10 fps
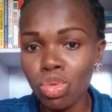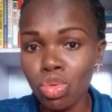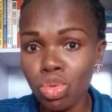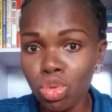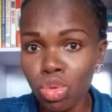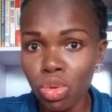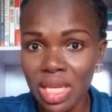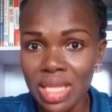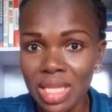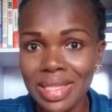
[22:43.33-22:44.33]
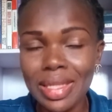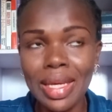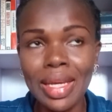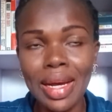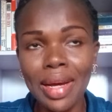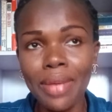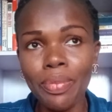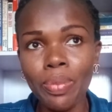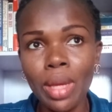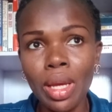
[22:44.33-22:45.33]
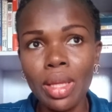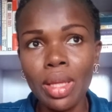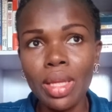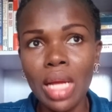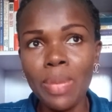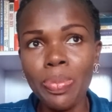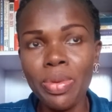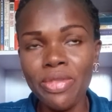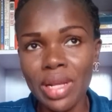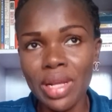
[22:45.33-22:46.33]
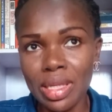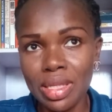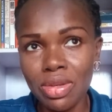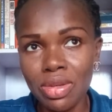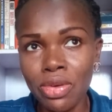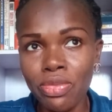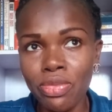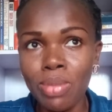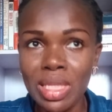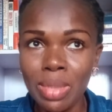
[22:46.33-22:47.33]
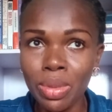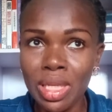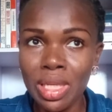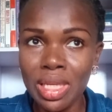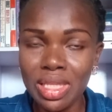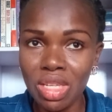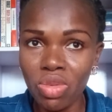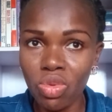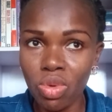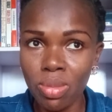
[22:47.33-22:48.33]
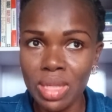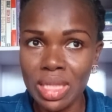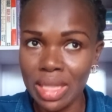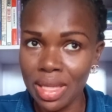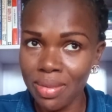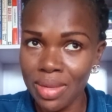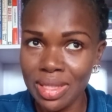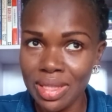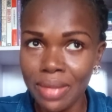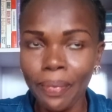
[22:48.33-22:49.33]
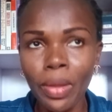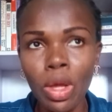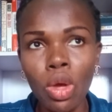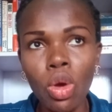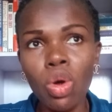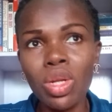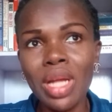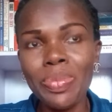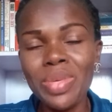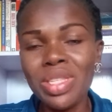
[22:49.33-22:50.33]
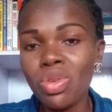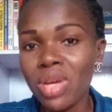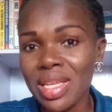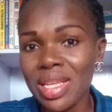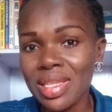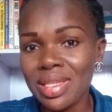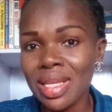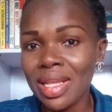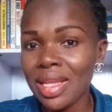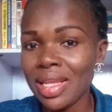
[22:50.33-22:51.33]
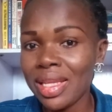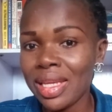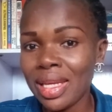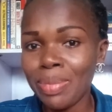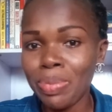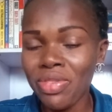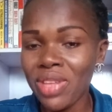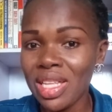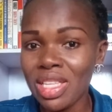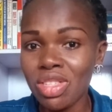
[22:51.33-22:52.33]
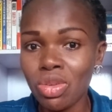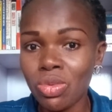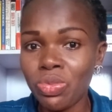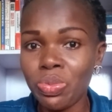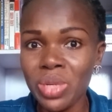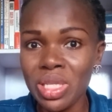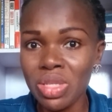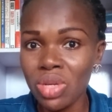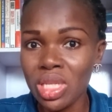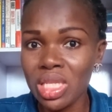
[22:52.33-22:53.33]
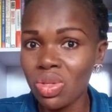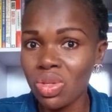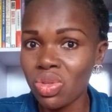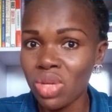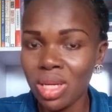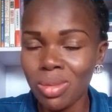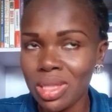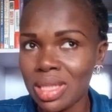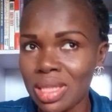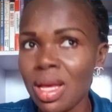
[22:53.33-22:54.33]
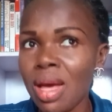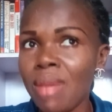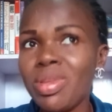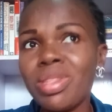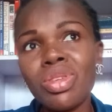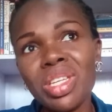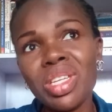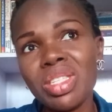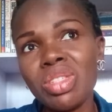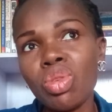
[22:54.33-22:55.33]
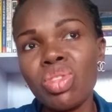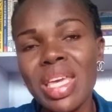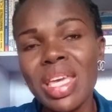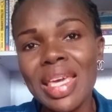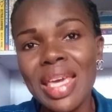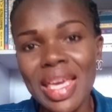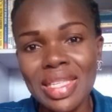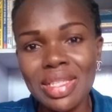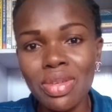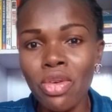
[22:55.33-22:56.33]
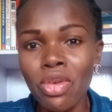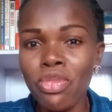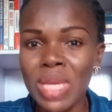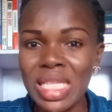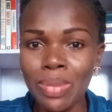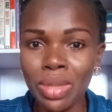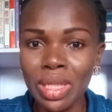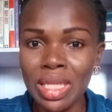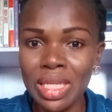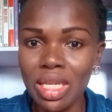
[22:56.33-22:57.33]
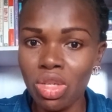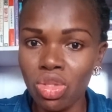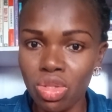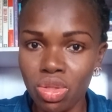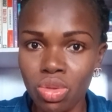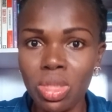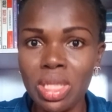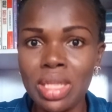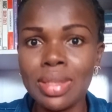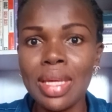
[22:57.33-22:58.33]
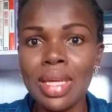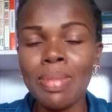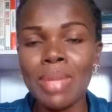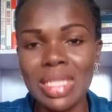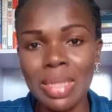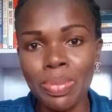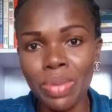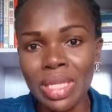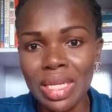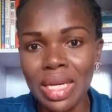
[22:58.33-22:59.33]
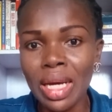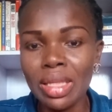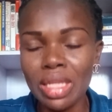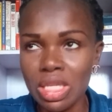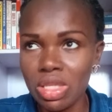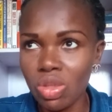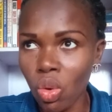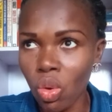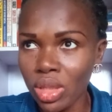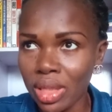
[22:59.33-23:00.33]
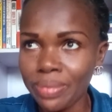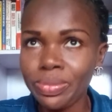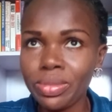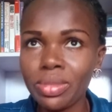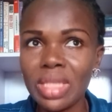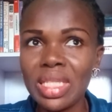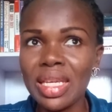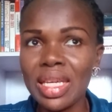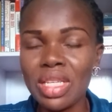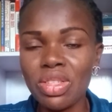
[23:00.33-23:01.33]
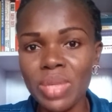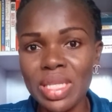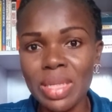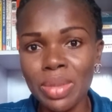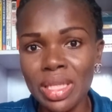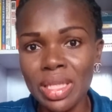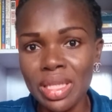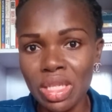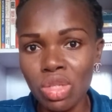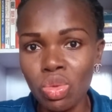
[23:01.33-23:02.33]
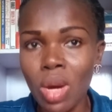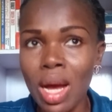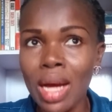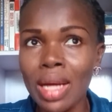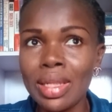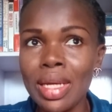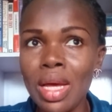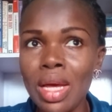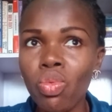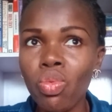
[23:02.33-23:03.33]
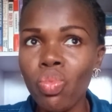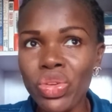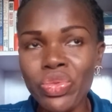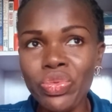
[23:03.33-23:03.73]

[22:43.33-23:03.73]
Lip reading: two things: either that the prevalence of metabolic syndrome is increasing, or that the prevalence of PCOS is also increasing. PCOS is also a case of metabolic issue, is a metabolic disorder, is a case of metabolic issue. And if a